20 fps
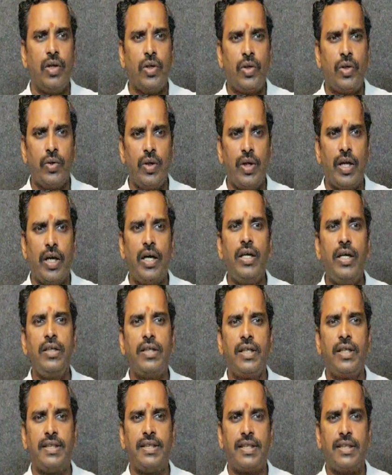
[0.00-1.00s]
To learn,
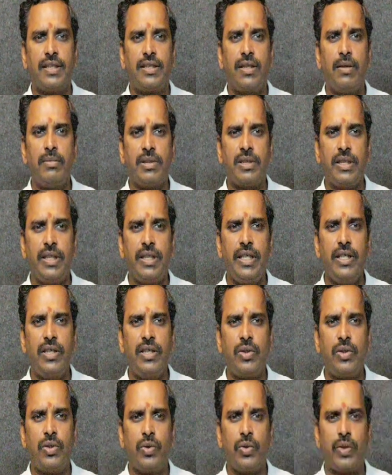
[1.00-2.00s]
the systems
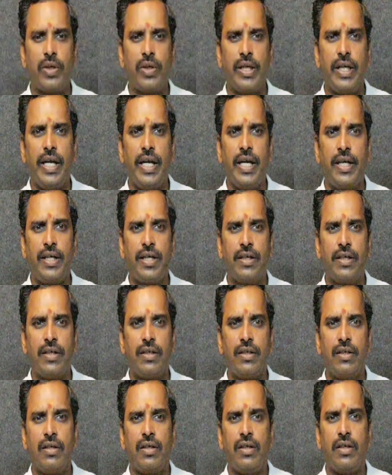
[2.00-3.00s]
need to create
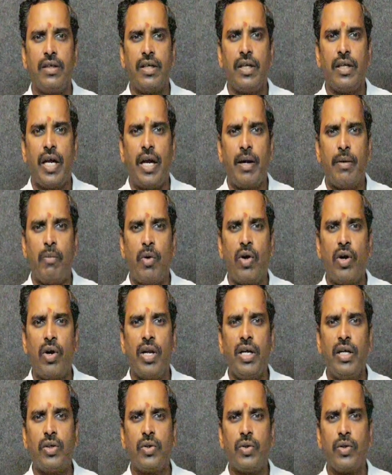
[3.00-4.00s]
a
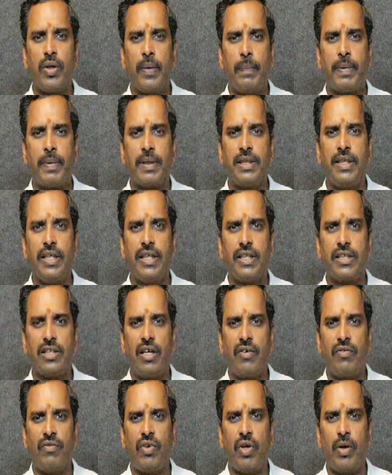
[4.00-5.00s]
model to representation
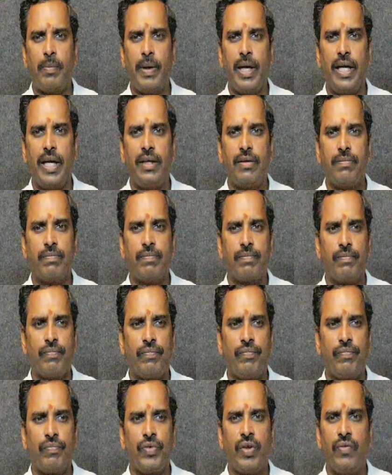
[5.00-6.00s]
of domain,
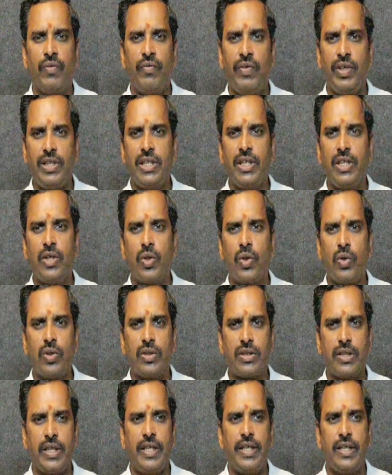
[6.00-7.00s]
which
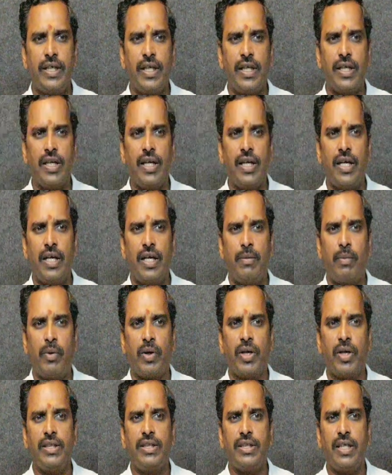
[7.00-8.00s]
includes internal and
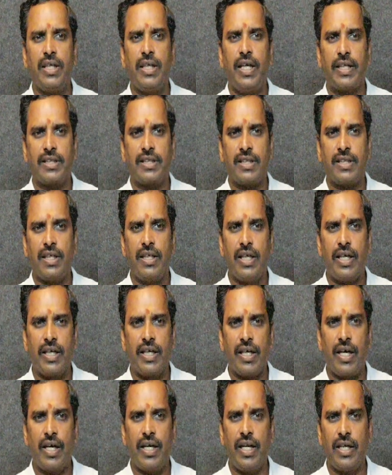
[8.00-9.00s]
potentially external
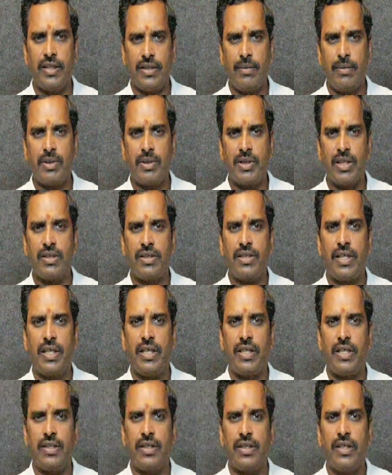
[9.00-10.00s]
data and assumptions
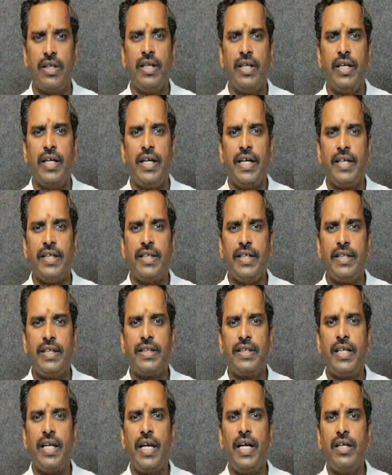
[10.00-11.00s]
that
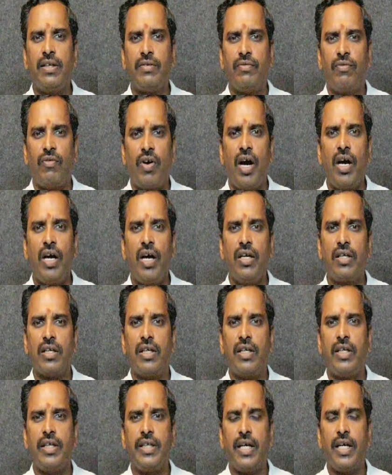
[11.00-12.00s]
dictate what
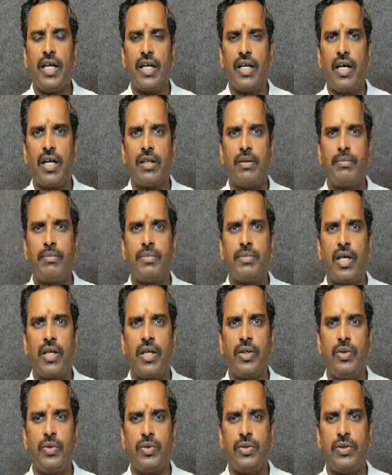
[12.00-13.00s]
learning algorithms are
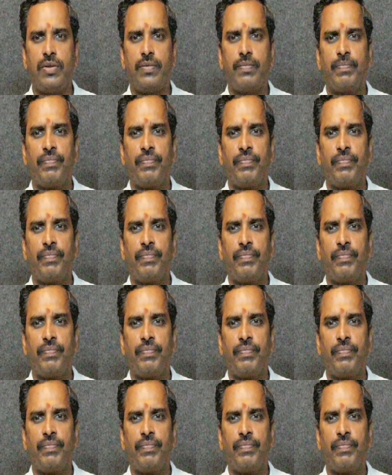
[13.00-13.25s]
used.